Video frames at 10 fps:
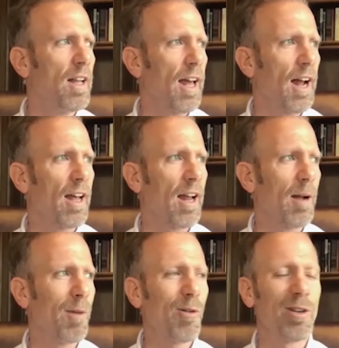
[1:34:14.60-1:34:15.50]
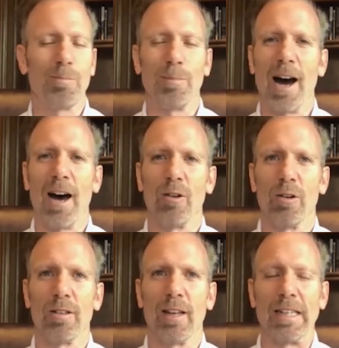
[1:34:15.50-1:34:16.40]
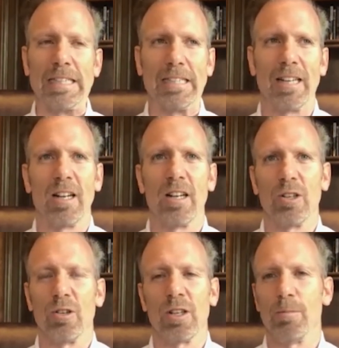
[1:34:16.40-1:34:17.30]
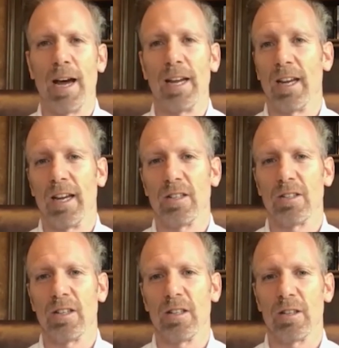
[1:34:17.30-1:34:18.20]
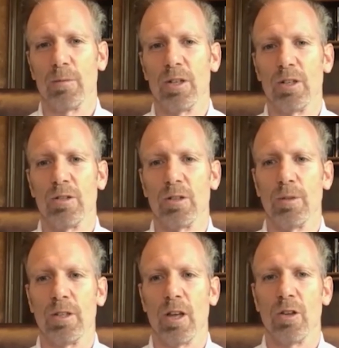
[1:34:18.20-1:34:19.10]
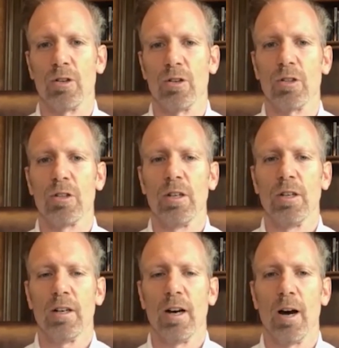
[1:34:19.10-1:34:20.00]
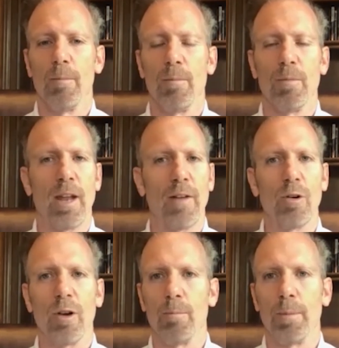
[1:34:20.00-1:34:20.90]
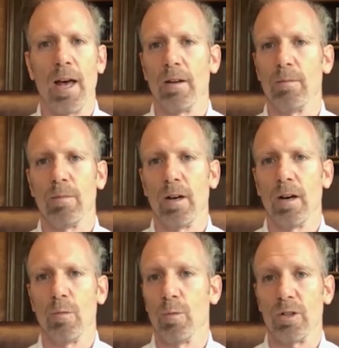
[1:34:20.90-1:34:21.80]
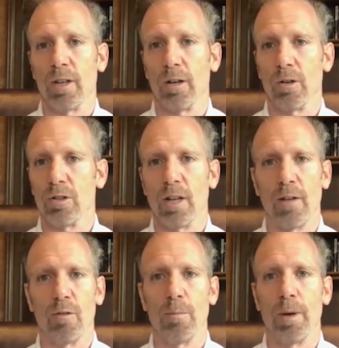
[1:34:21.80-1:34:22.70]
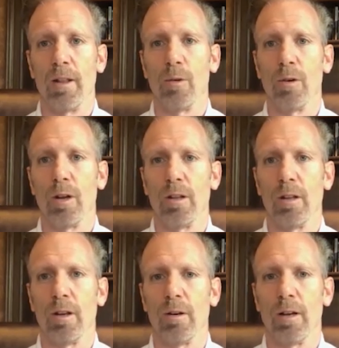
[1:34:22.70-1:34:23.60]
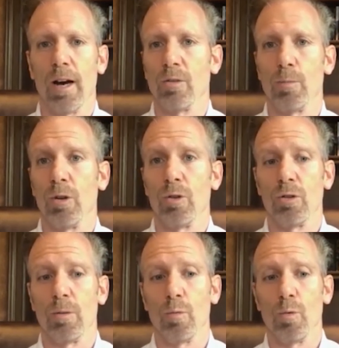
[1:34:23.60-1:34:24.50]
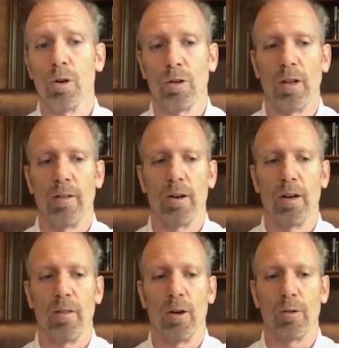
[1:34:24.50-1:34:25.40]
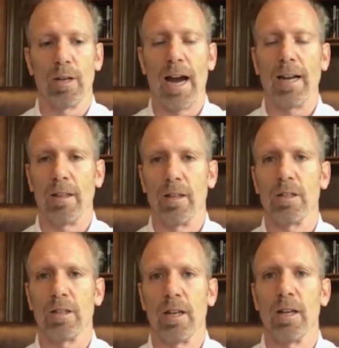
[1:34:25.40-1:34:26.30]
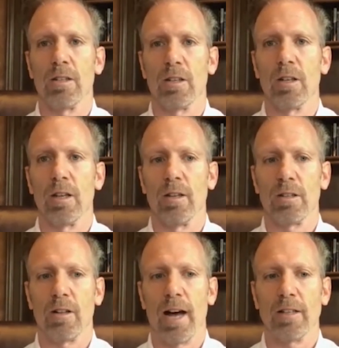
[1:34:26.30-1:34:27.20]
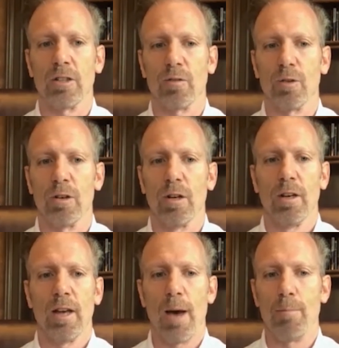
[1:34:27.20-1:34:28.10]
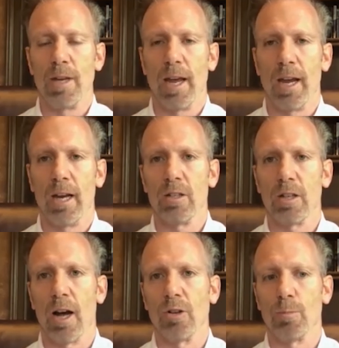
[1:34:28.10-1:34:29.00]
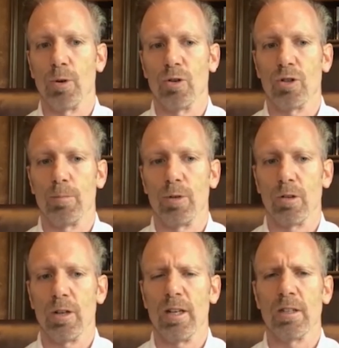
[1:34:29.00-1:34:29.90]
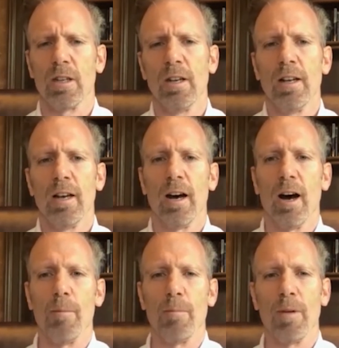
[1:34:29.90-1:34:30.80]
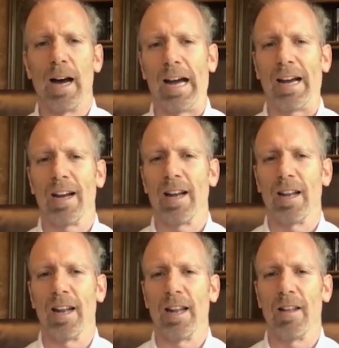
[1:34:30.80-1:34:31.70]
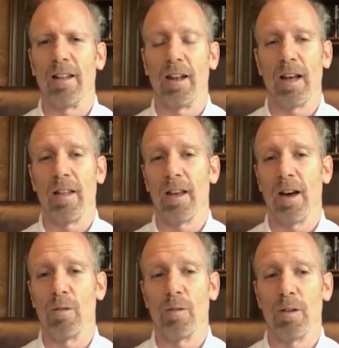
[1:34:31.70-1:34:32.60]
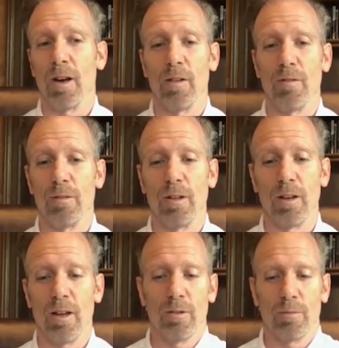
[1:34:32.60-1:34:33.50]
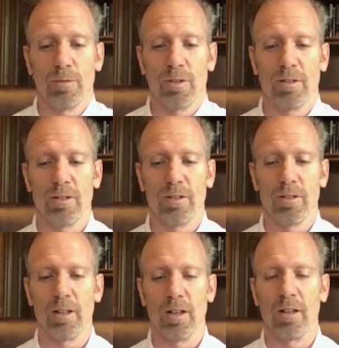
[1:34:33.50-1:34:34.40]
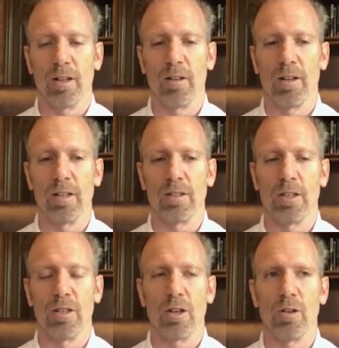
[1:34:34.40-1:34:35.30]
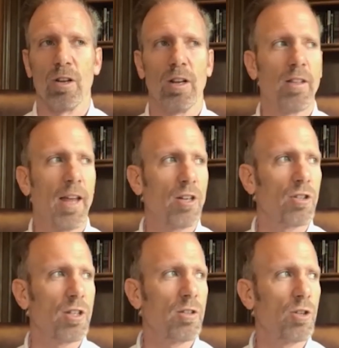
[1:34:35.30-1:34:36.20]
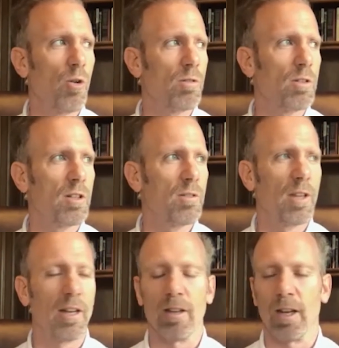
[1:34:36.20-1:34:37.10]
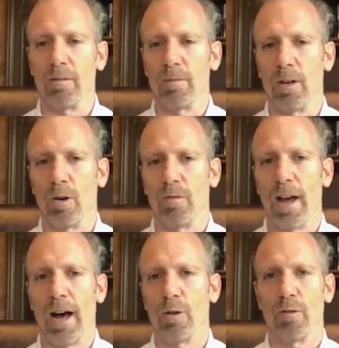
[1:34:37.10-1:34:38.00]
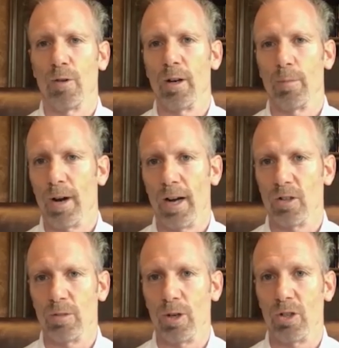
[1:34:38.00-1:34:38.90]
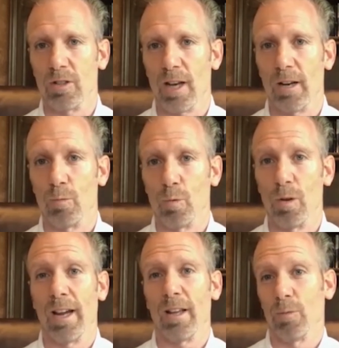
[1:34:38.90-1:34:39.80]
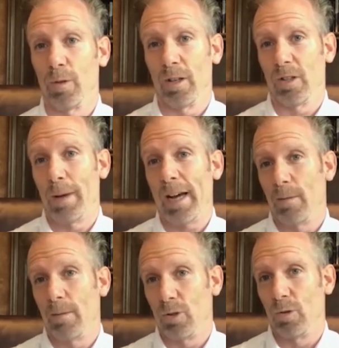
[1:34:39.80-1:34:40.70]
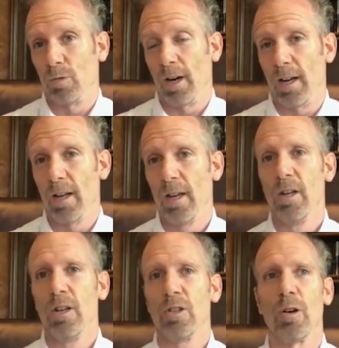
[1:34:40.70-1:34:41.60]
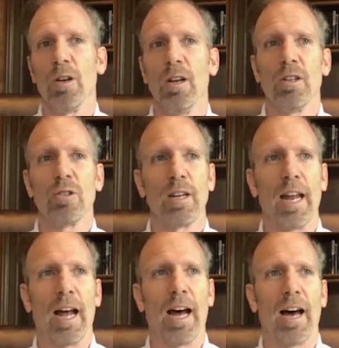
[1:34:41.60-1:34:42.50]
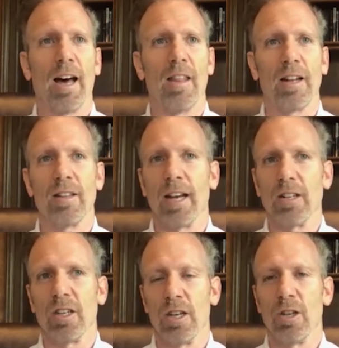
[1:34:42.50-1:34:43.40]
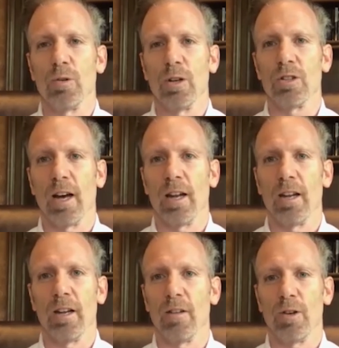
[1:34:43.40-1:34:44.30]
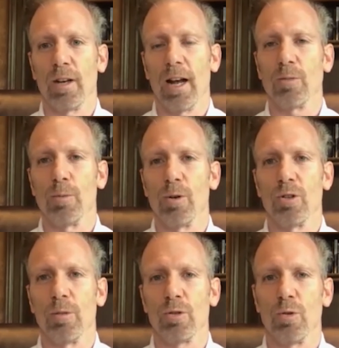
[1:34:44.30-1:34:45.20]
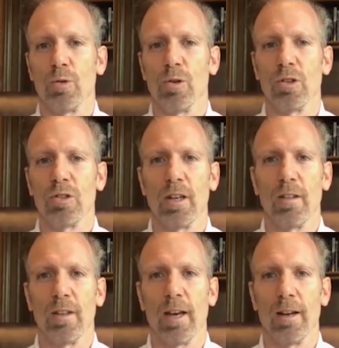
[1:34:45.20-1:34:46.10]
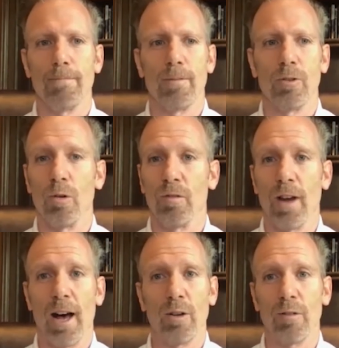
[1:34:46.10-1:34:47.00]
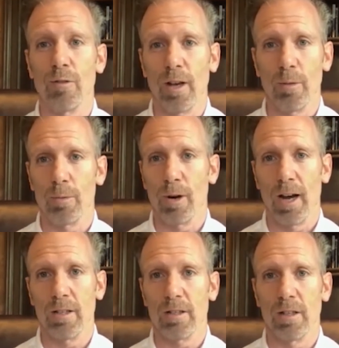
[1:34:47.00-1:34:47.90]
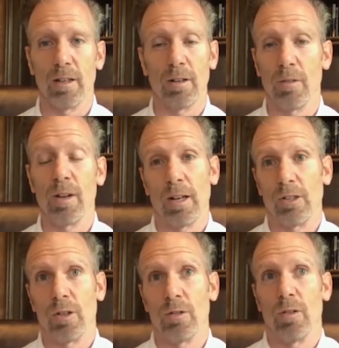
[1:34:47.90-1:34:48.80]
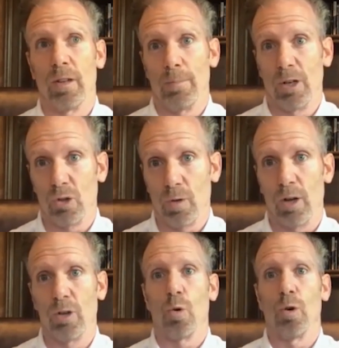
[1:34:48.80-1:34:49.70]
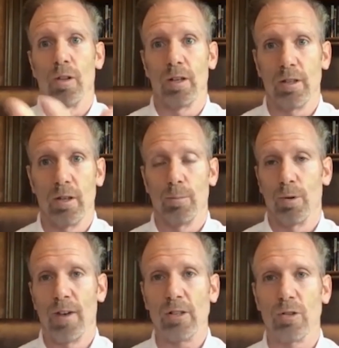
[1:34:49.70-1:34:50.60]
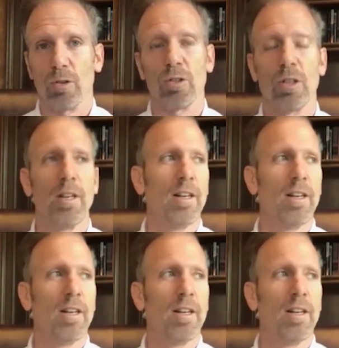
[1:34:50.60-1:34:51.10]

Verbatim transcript: and, I, am always bothered that uh, you know, in my case, that some of these some of these others um, never have been uh, risk takers, never been in the, in, in the, entrepreneurship world, and they're and they're guiding these kids in, in these classes for MBAs and entrepreneurship degrees. Um, and and and on, on the on the the other thing that, that I see is they're they actually don't they, they, they don't value free enterprise as much as I would like would expect them to, right? So so again, mm. that that's a hindrance on if you get entrepreneurship schools that that don't value free enterprise, uh, uh I should you know, the administrators or the, the professors.